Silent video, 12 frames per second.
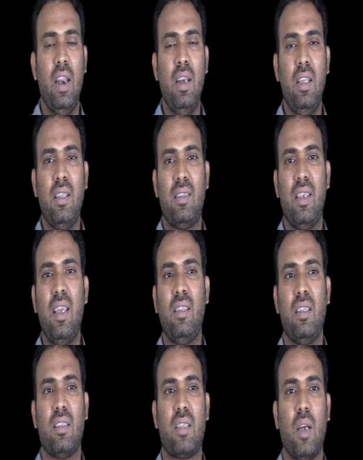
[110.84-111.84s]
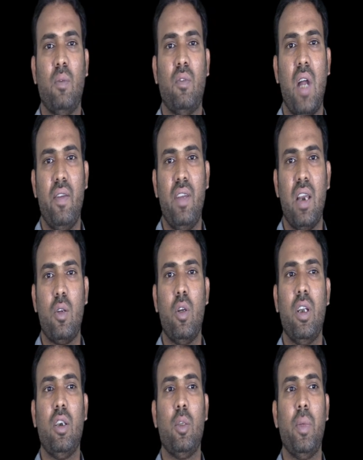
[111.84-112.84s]
in this C system, what we are
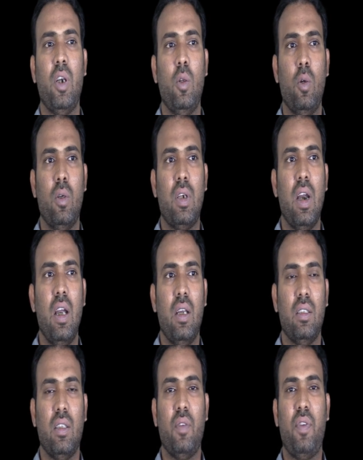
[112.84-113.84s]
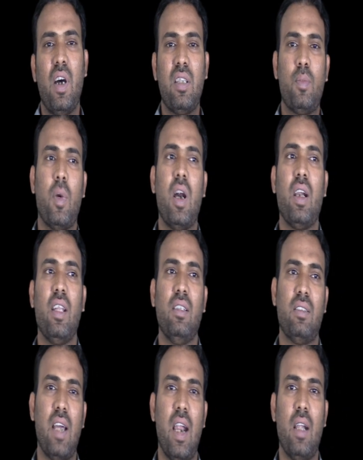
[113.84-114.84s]
going to be look, the first
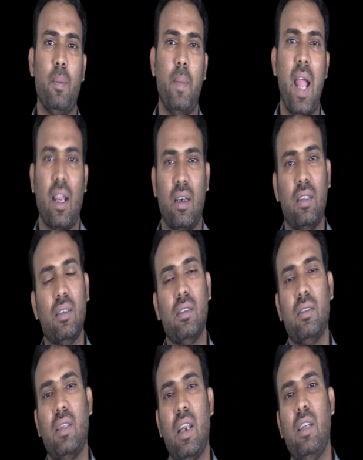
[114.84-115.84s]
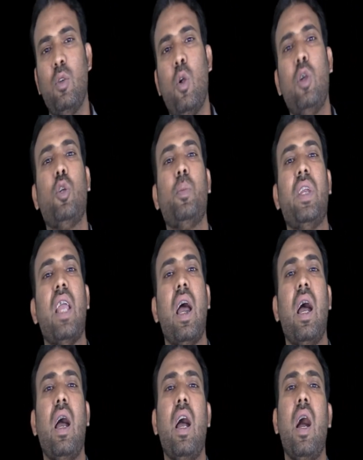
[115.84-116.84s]
part is that MAC, that known to be
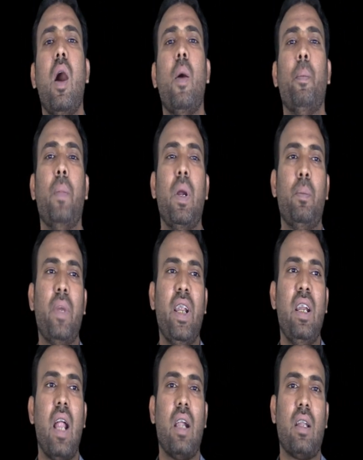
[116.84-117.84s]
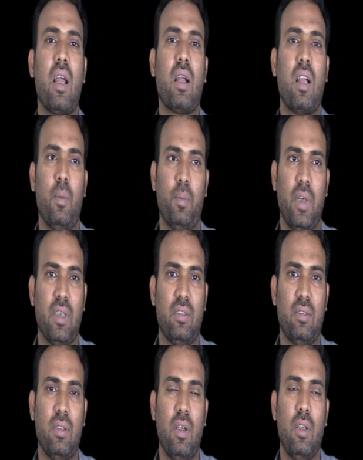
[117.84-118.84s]
a membrane attack
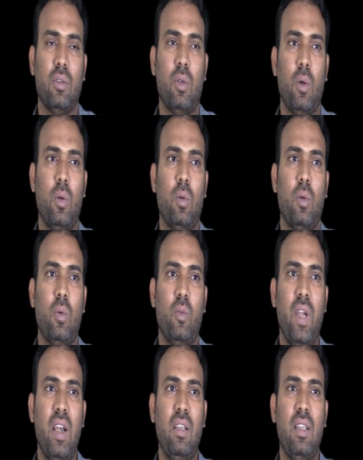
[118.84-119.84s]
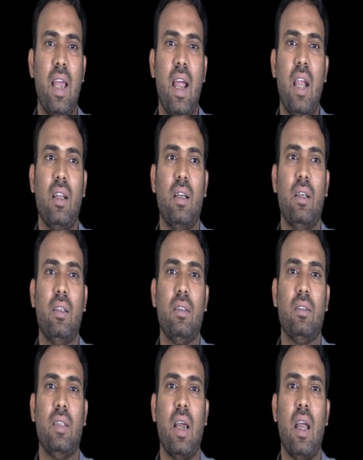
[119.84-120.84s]
complex. So when the
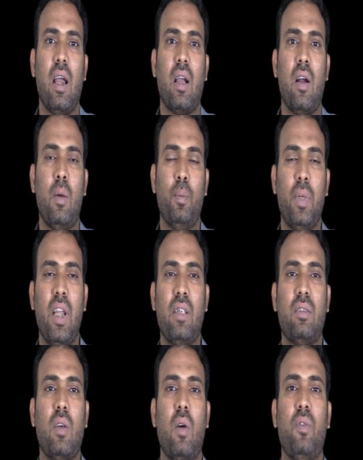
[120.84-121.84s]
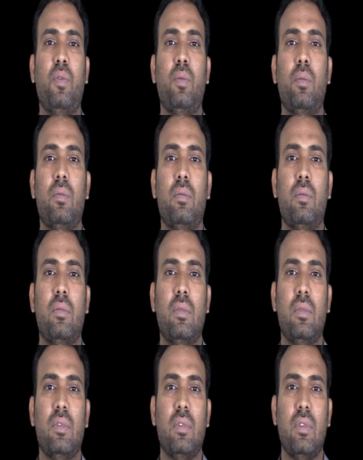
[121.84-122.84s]
complex of
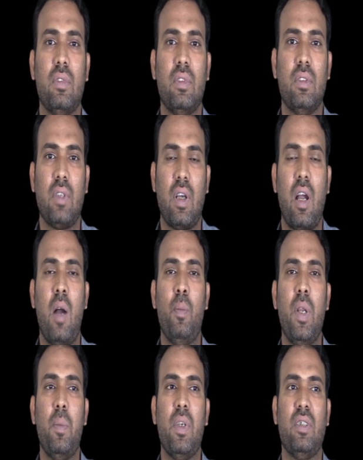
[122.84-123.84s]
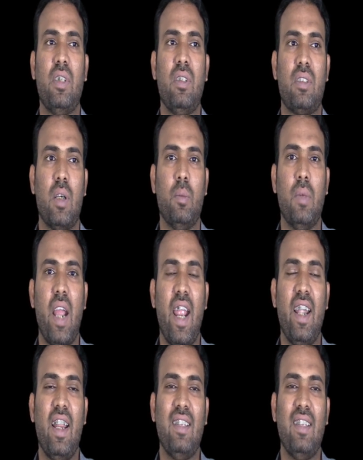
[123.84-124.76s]
complement system, it